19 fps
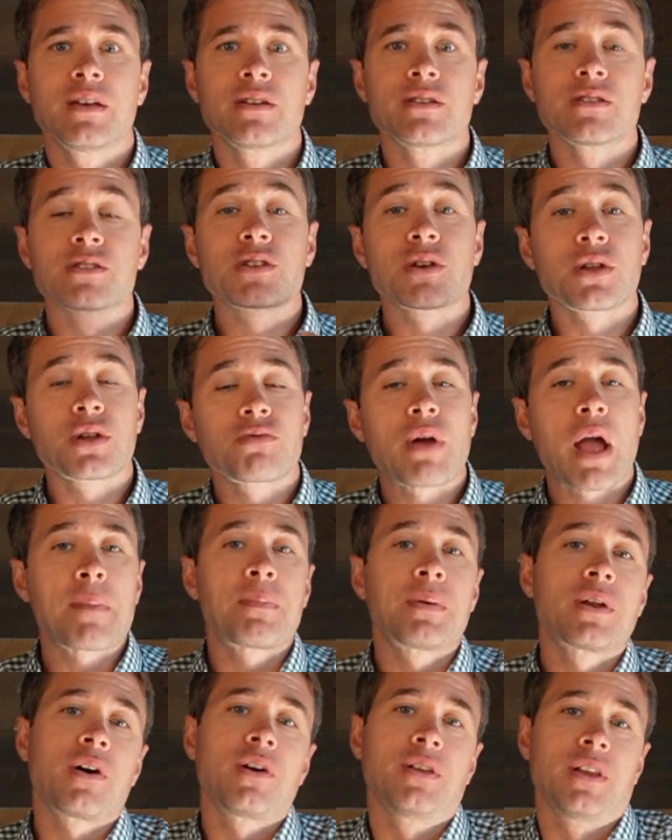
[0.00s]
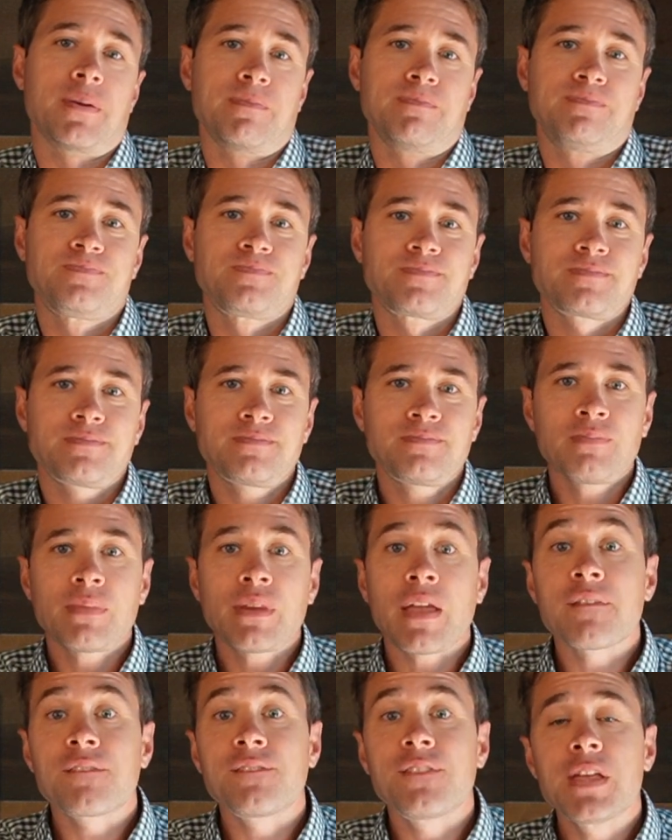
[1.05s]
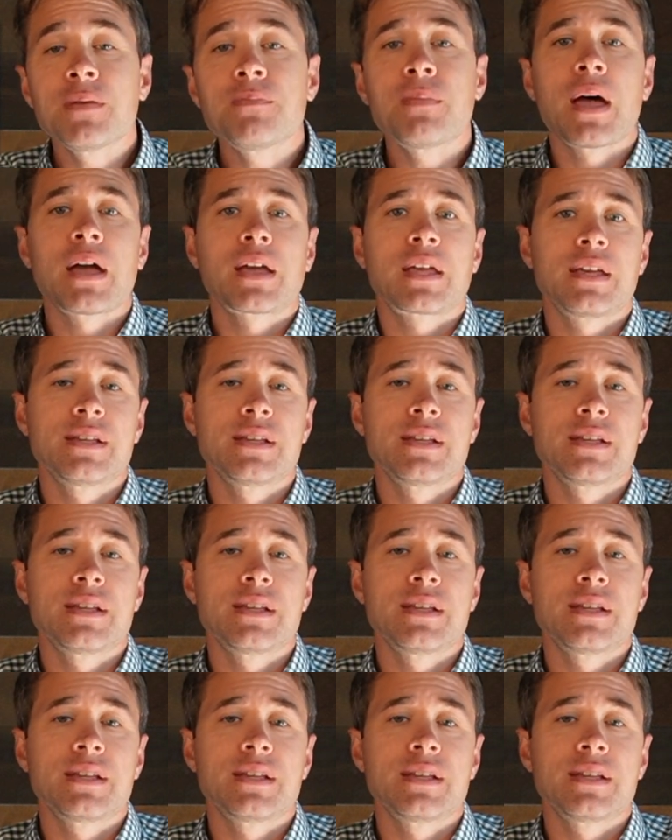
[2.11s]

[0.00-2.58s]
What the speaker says: So to wrap it all up, feedback